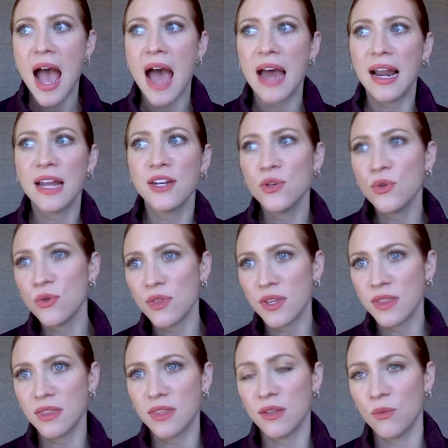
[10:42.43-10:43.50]
And I knew
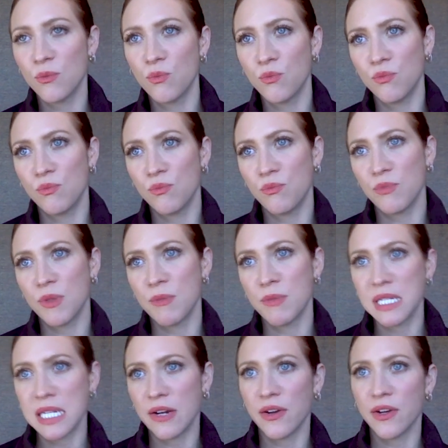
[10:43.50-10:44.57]
that the the
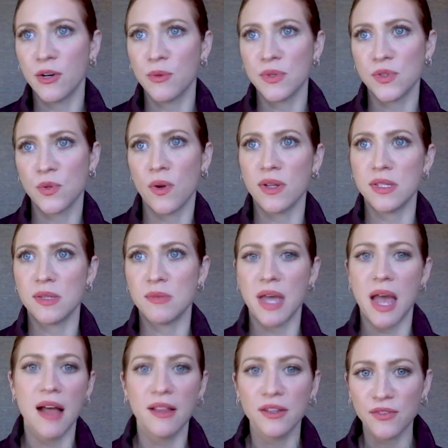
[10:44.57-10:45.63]
material was going to
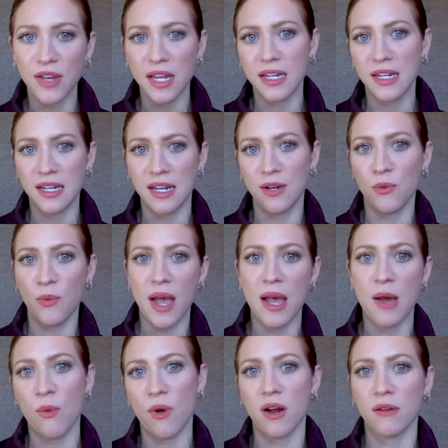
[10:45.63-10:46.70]
be elevated in a
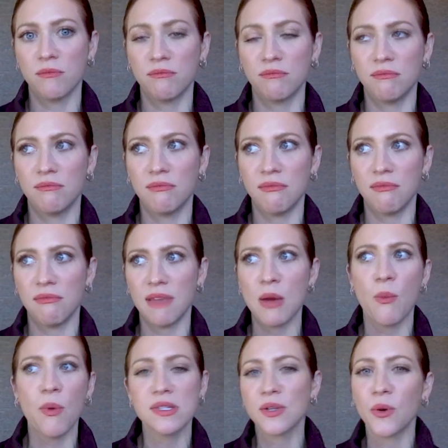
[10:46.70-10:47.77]
way where
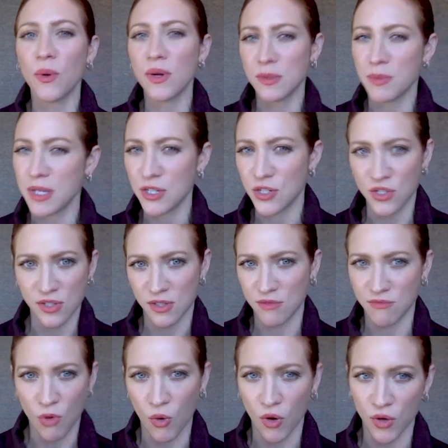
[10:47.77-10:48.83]
it wasn't going to be just
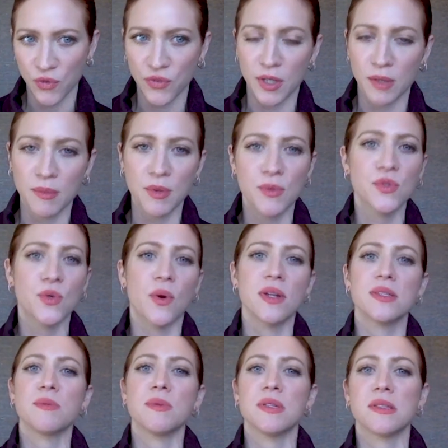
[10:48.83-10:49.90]
a horror film. It was going
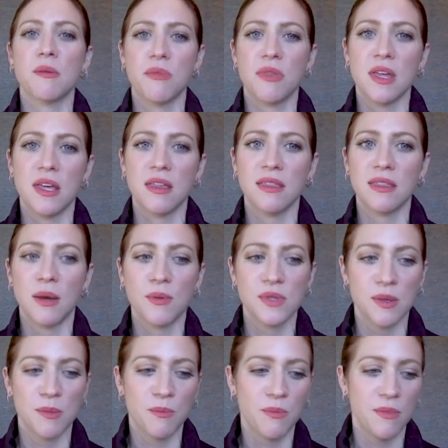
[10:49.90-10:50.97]
to be something that was
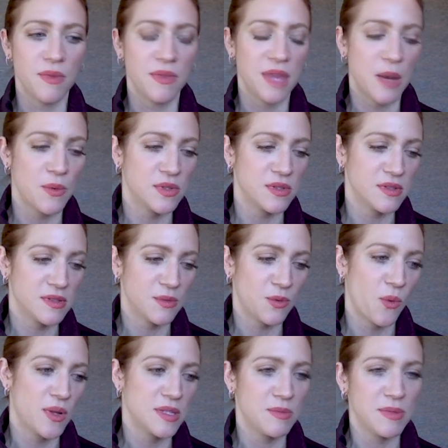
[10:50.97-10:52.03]
a that was
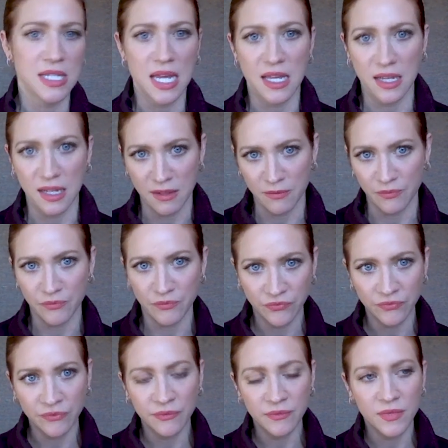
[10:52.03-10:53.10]
going to be taken,
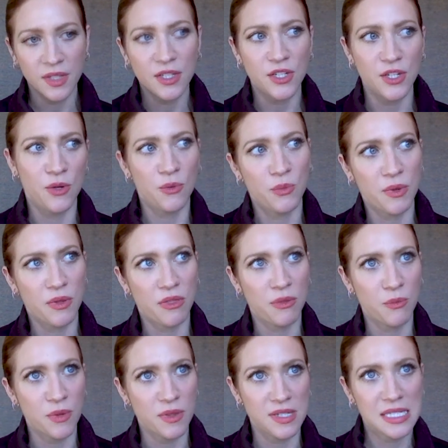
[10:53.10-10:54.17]
you know, with
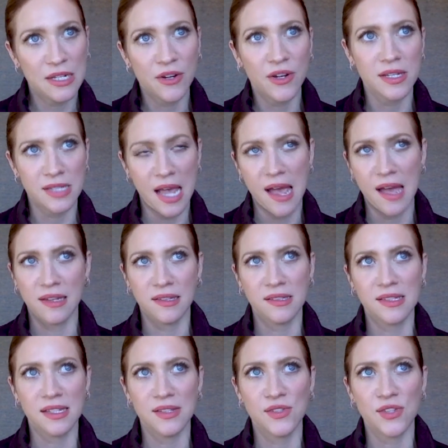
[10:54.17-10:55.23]
with serious
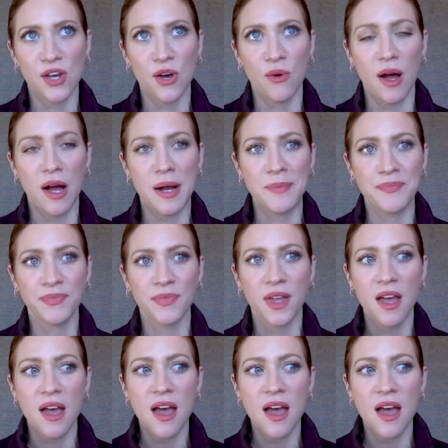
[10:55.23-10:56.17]
hands. And so um